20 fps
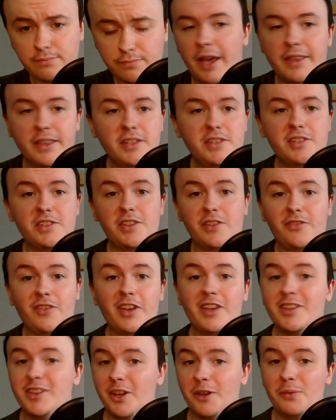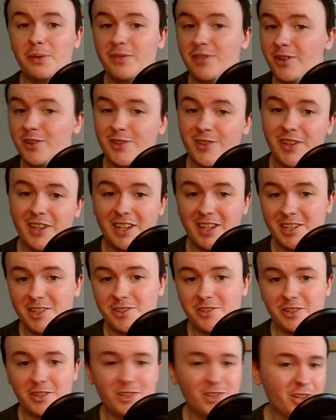And this is the thing though with alternate
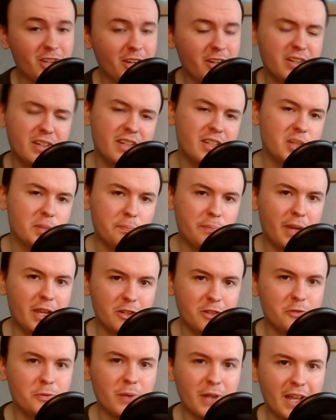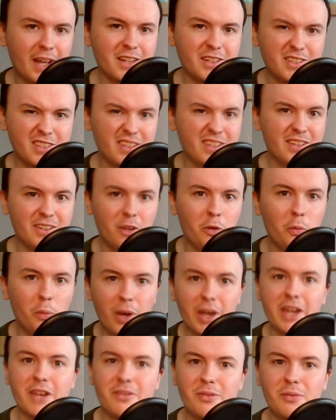history, is you kind of need to bend reality
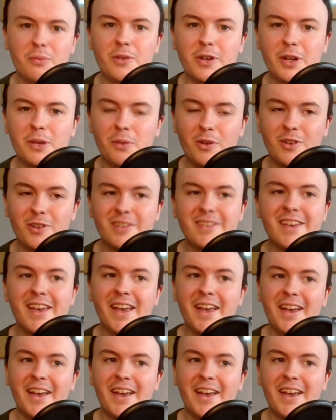away from what it was.